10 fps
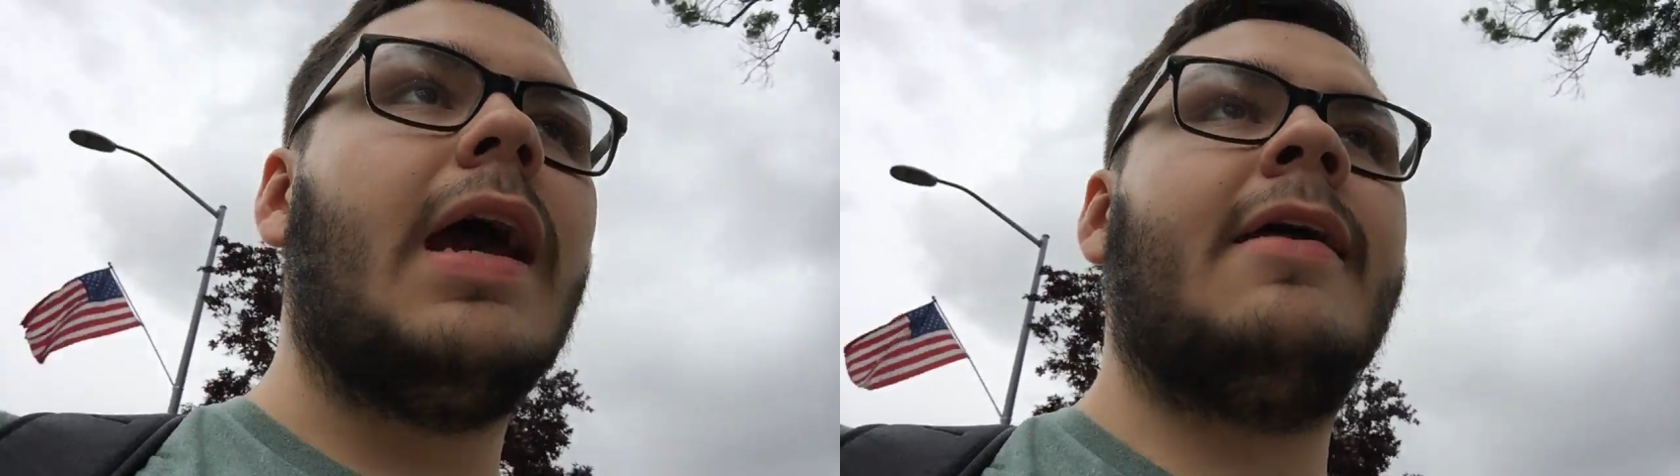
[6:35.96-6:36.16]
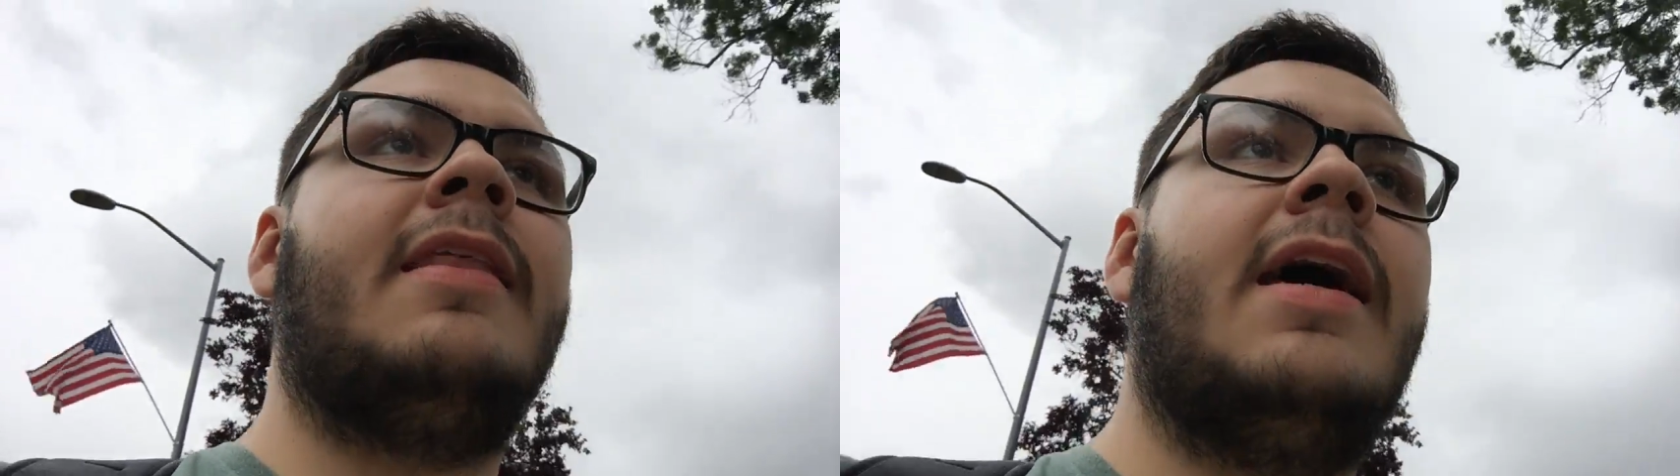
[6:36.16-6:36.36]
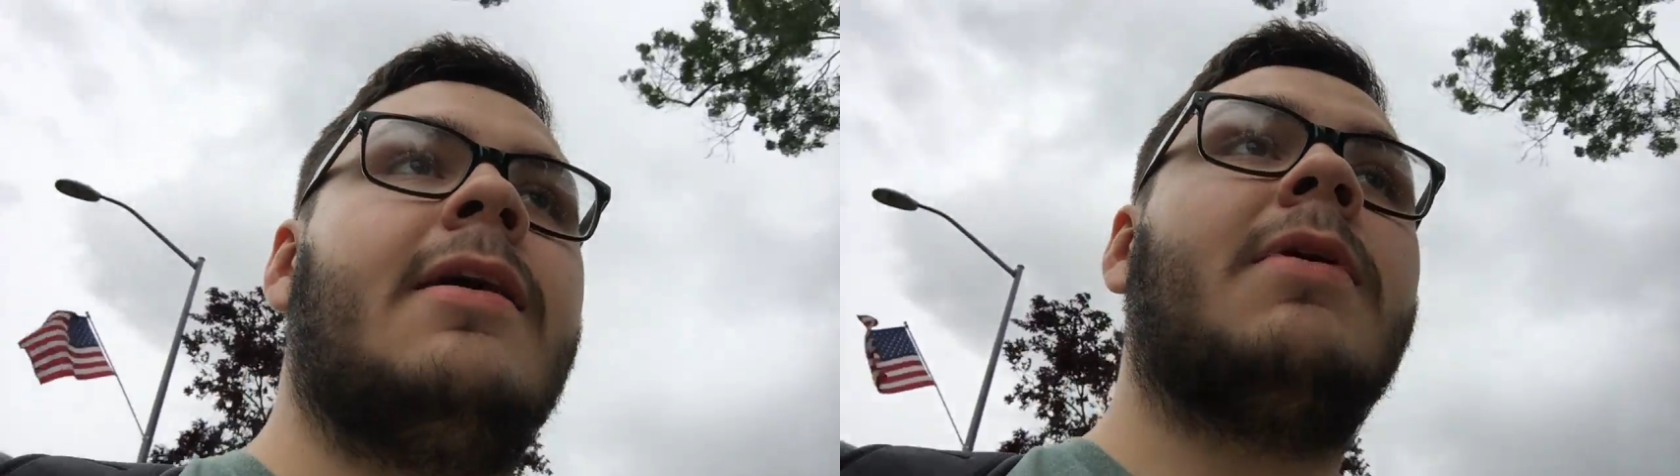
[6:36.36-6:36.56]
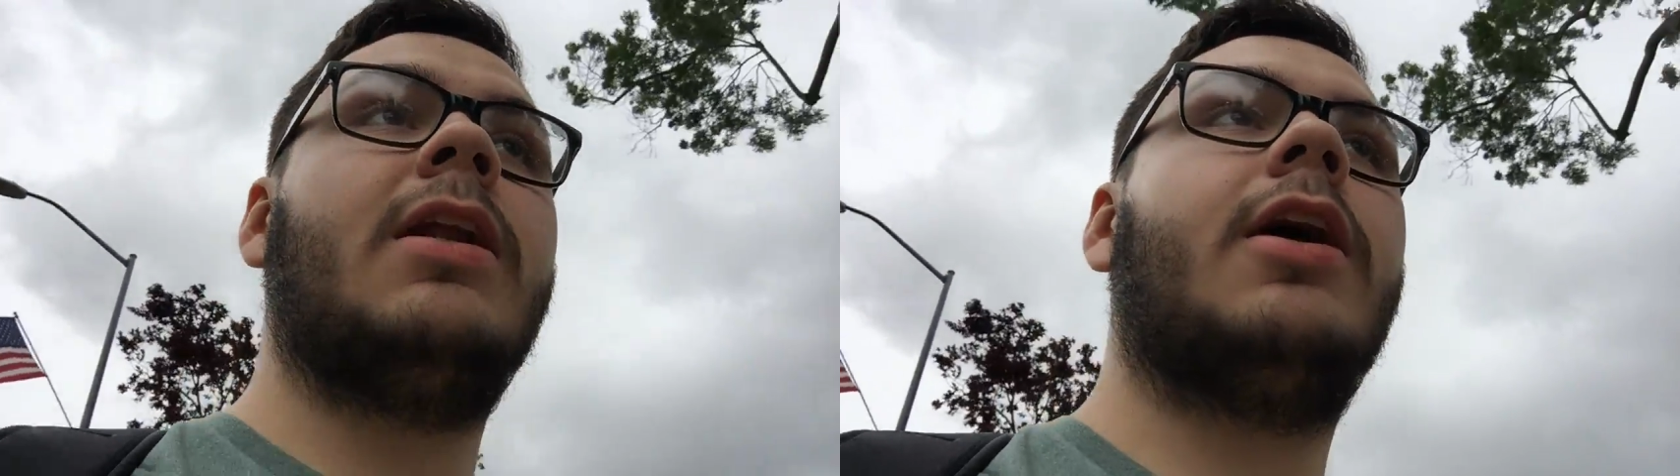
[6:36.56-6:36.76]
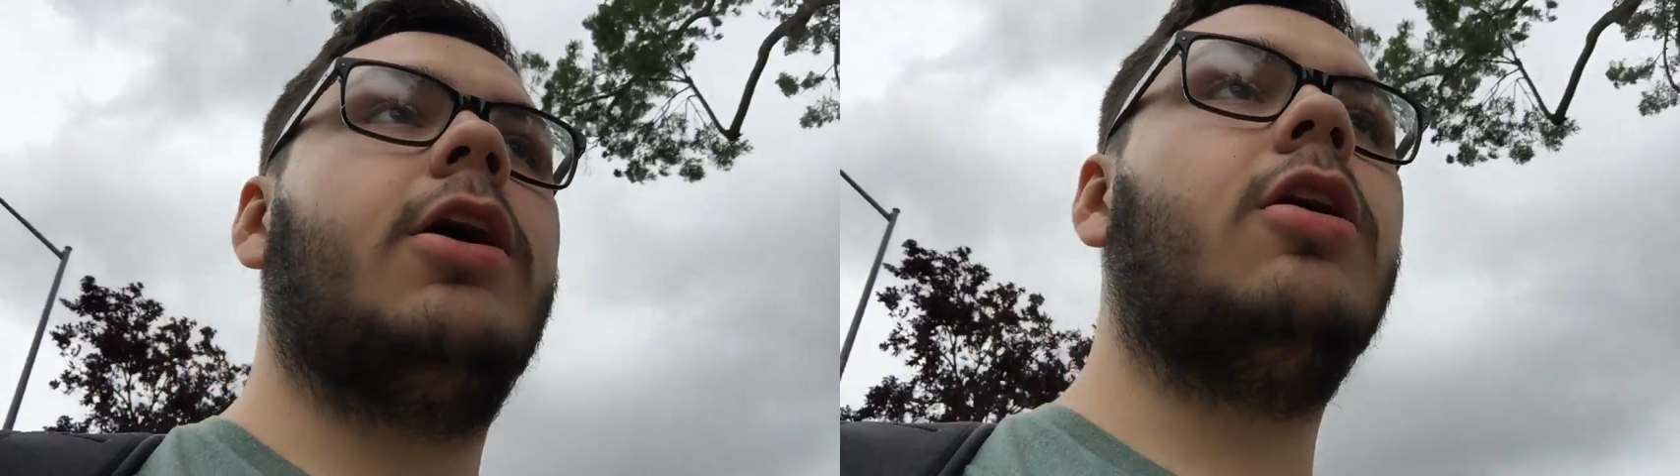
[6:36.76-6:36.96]
and then I'm
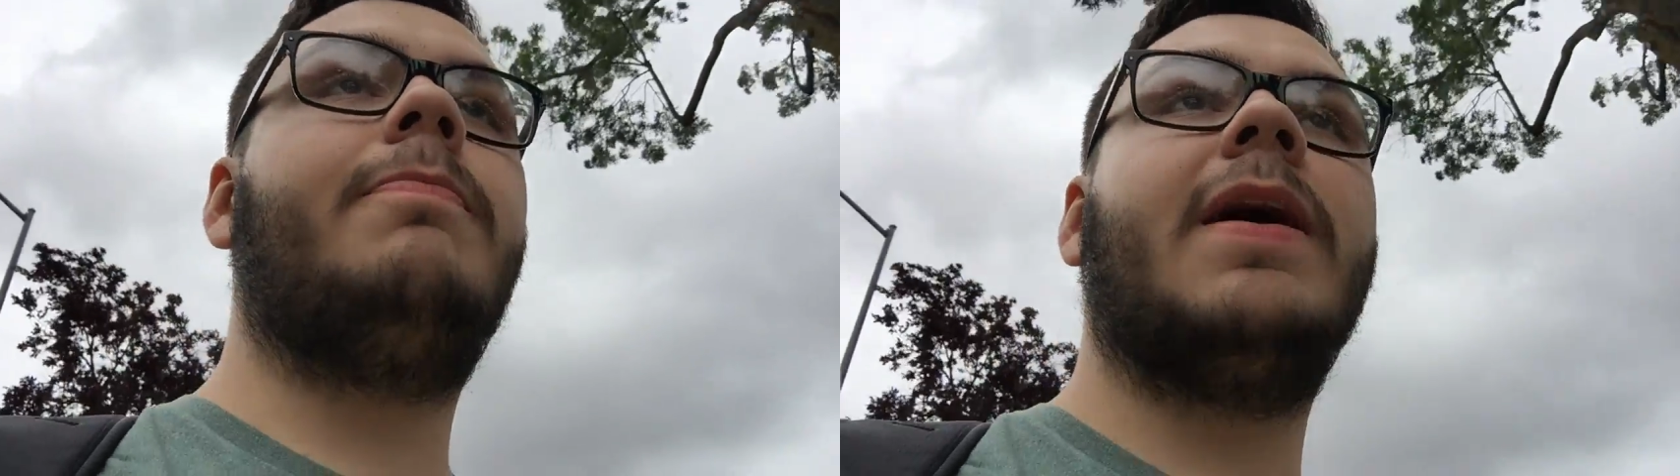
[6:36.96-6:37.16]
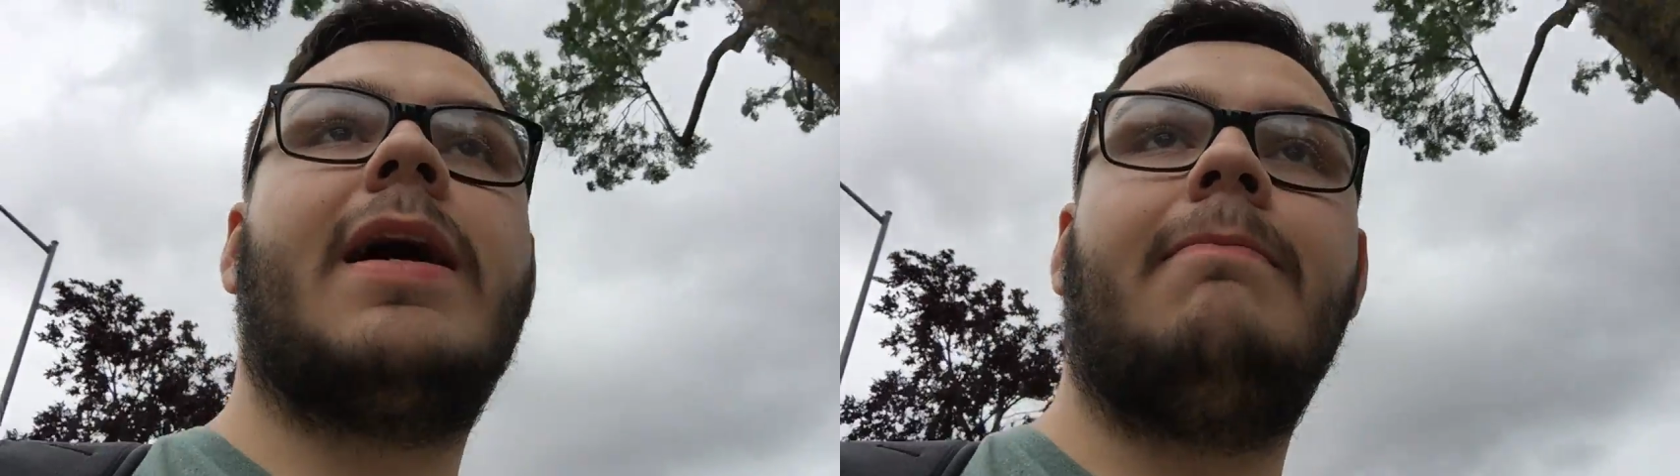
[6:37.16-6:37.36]
gonna go pick